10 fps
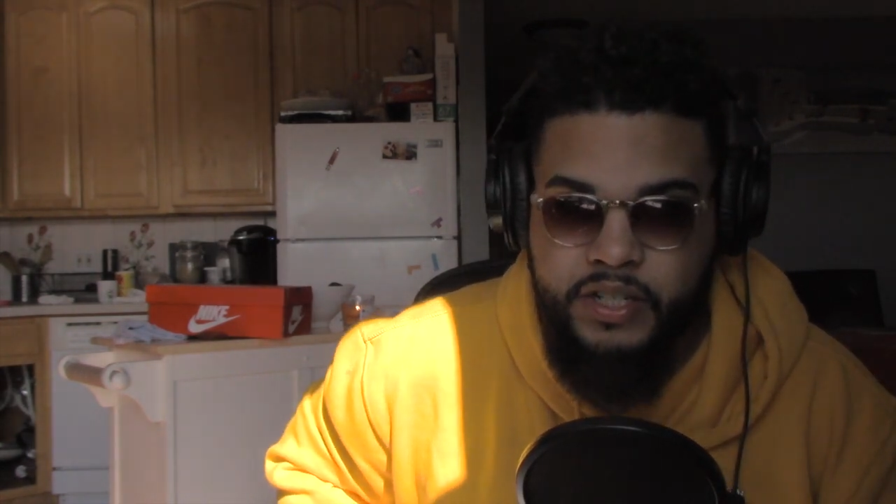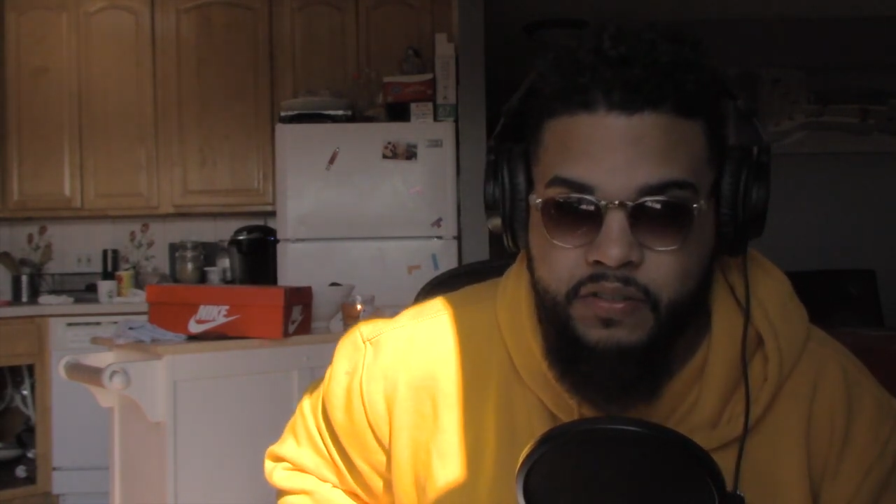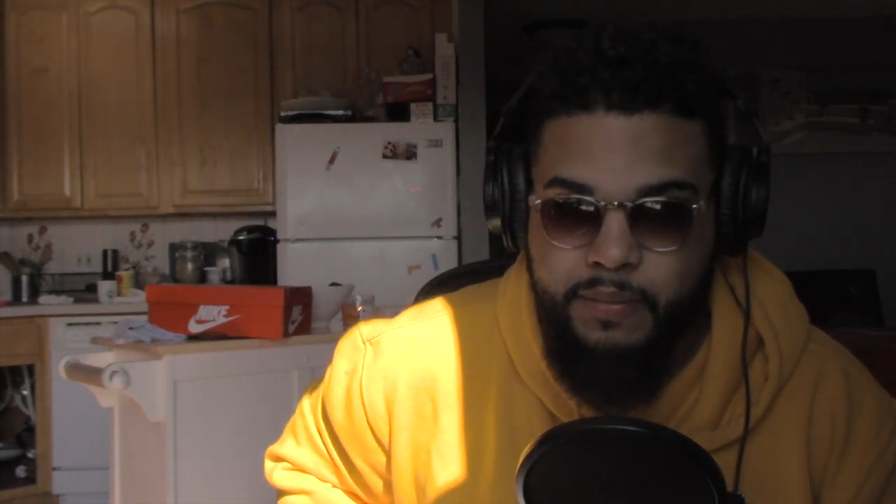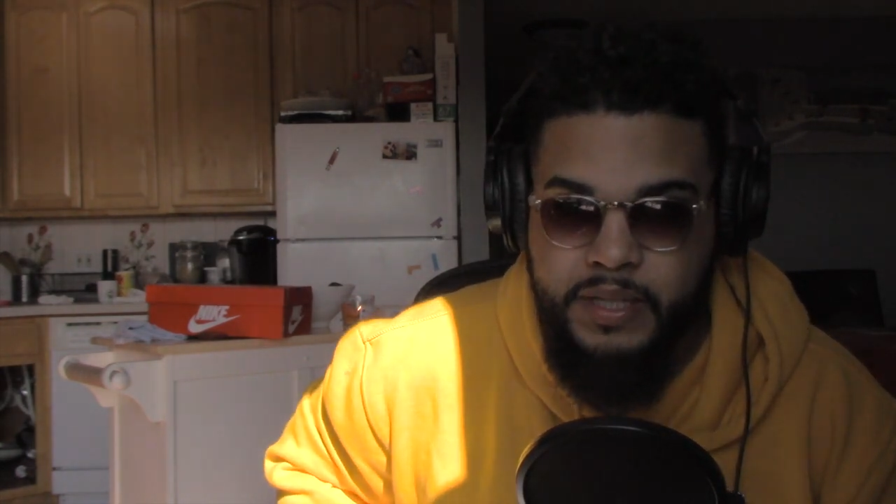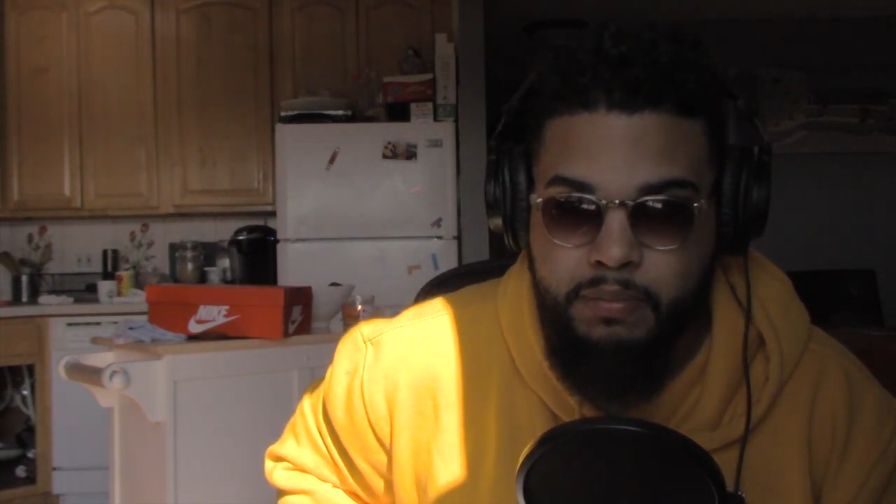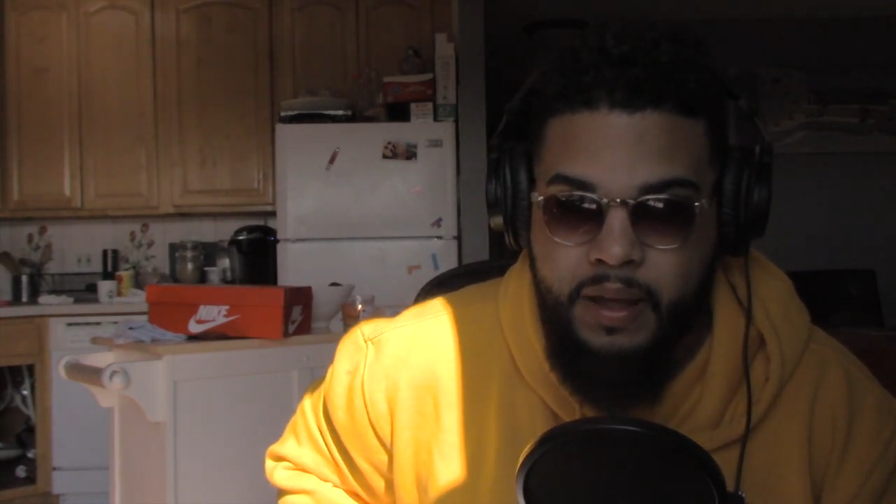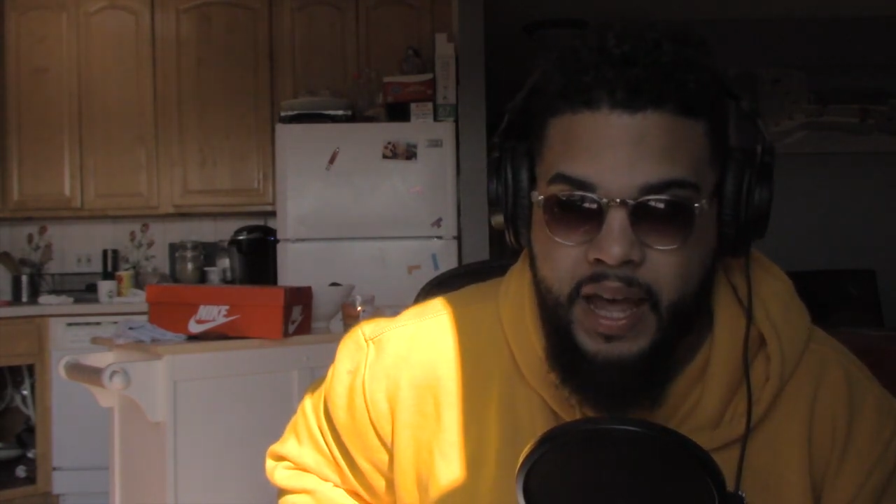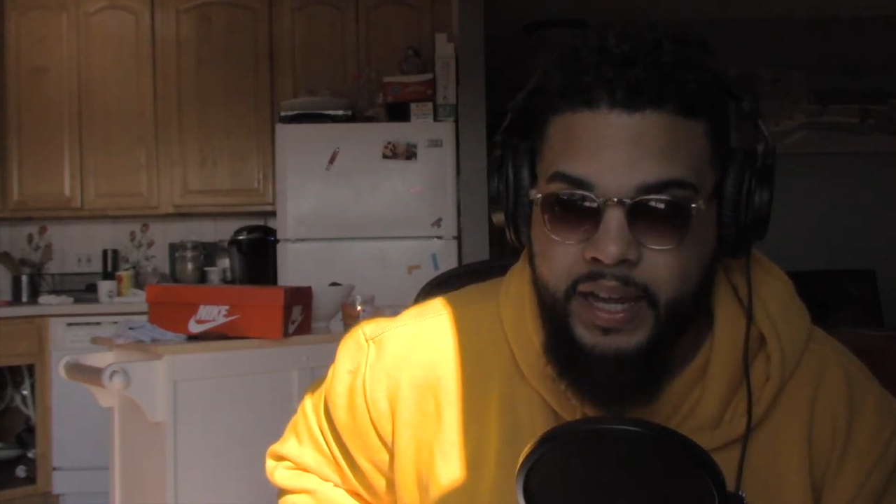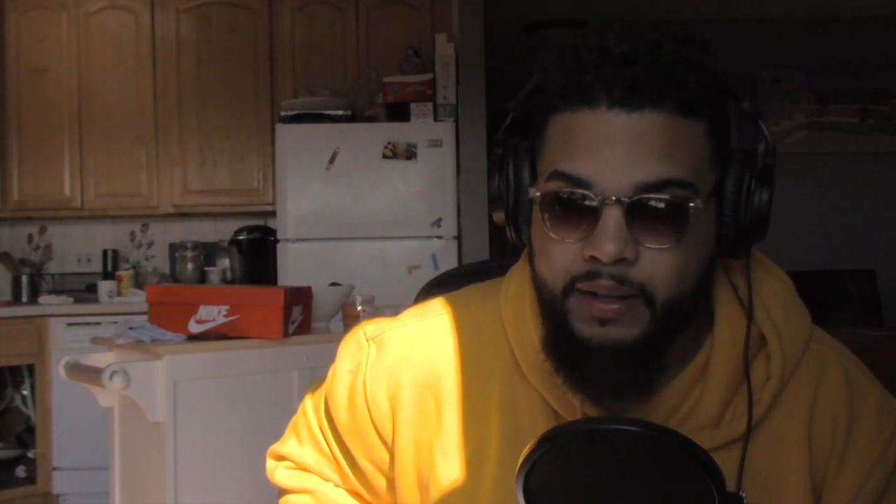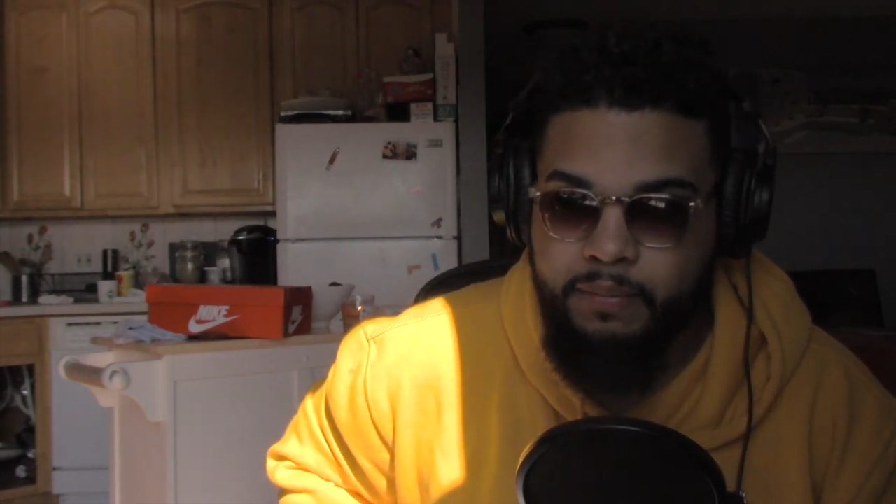from his
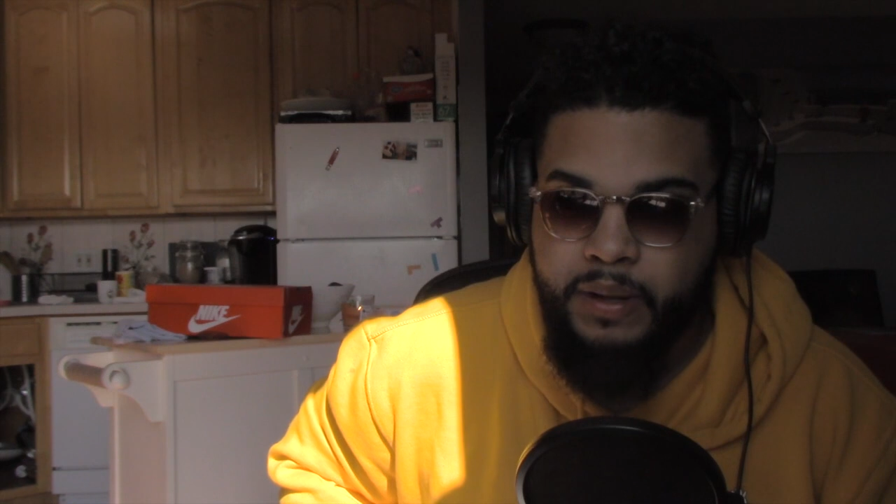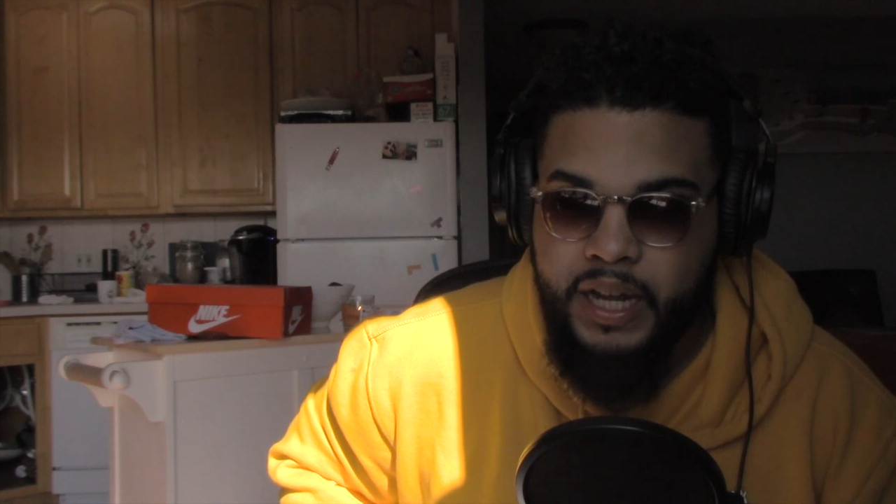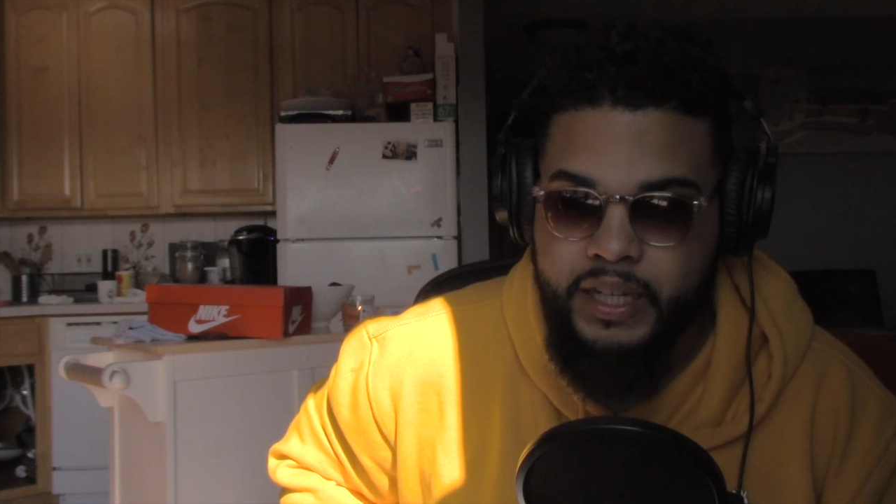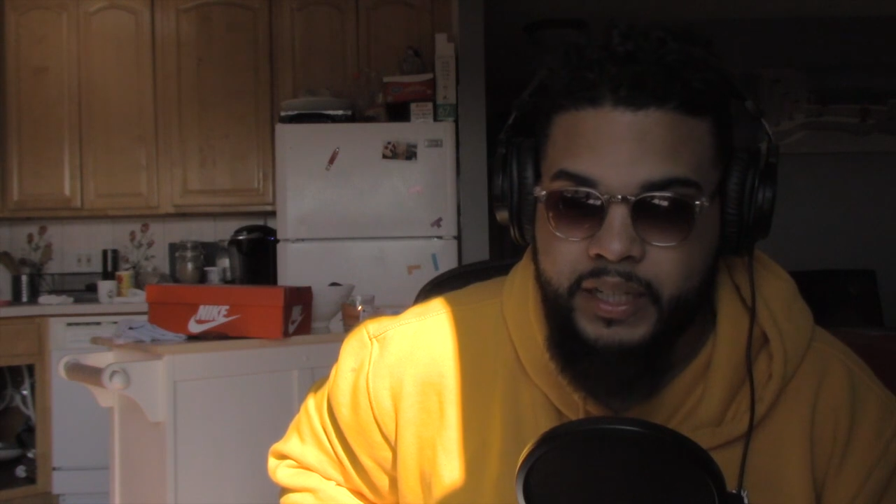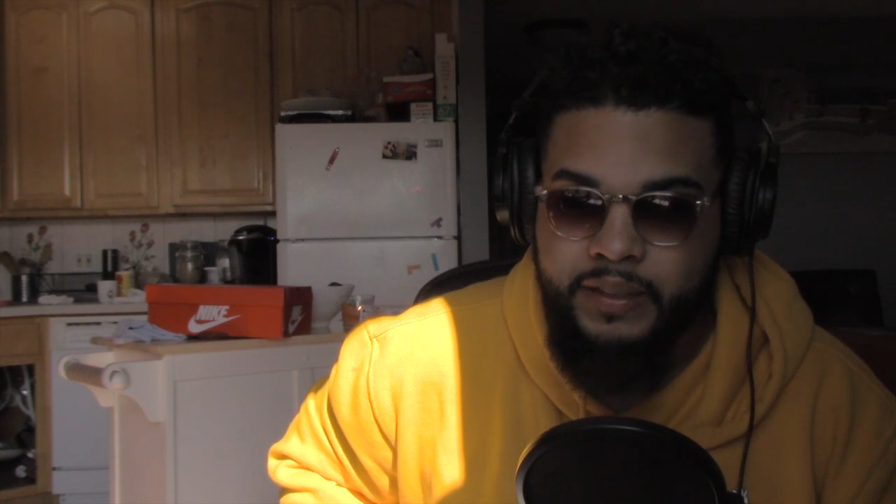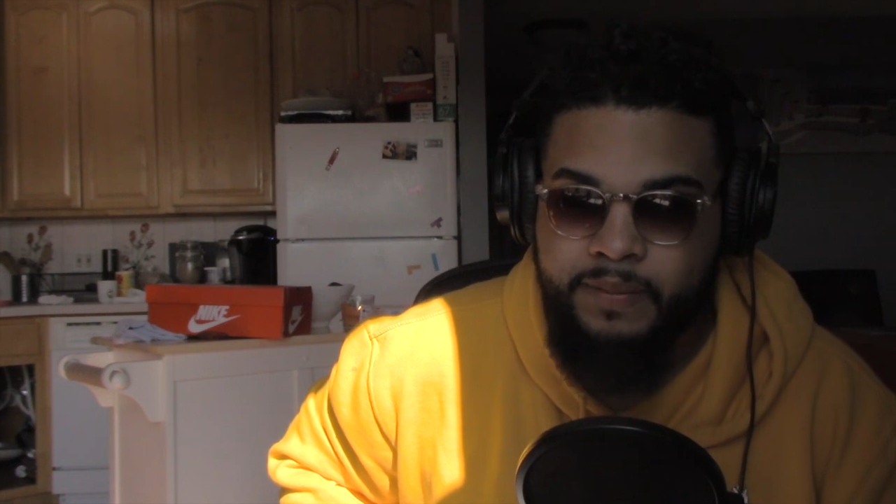back pocket